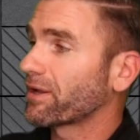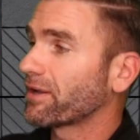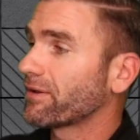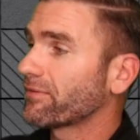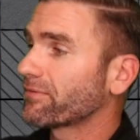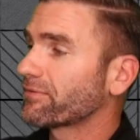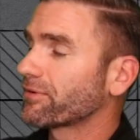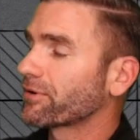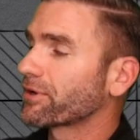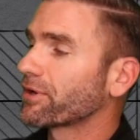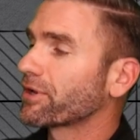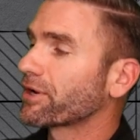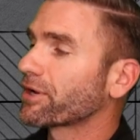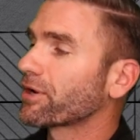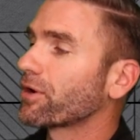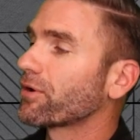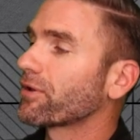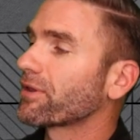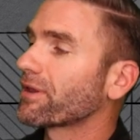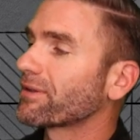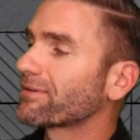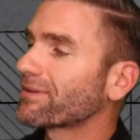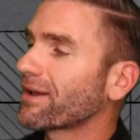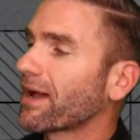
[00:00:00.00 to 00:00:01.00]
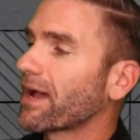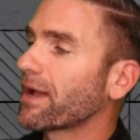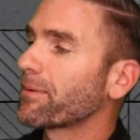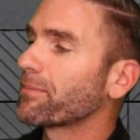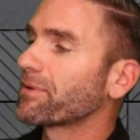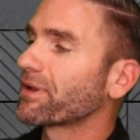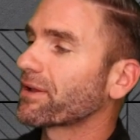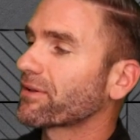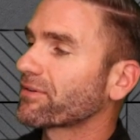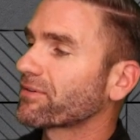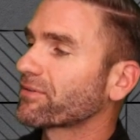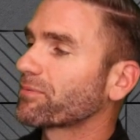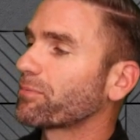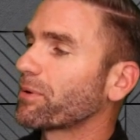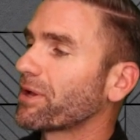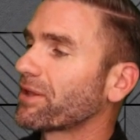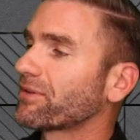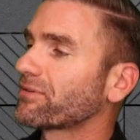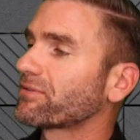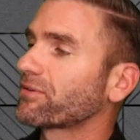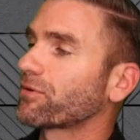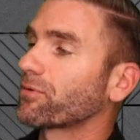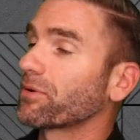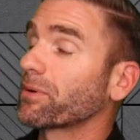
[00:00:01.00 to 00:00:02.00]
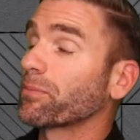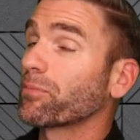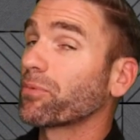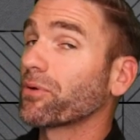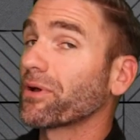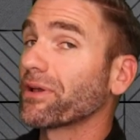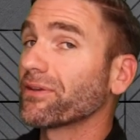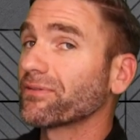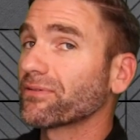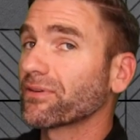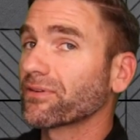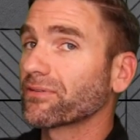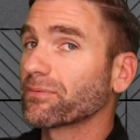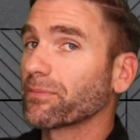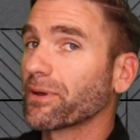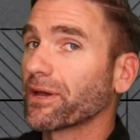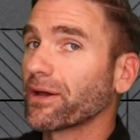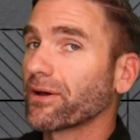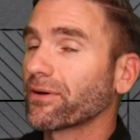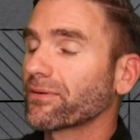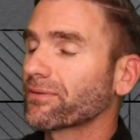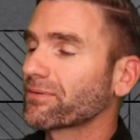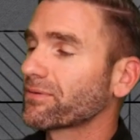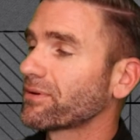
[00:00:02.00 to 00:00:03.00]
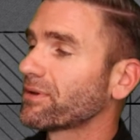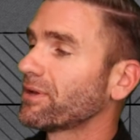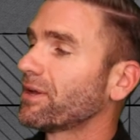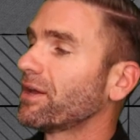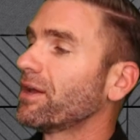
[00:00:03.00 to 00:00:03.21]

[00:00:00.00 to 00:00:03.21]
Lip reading: If you're going to go to the time and expense to replace this mount,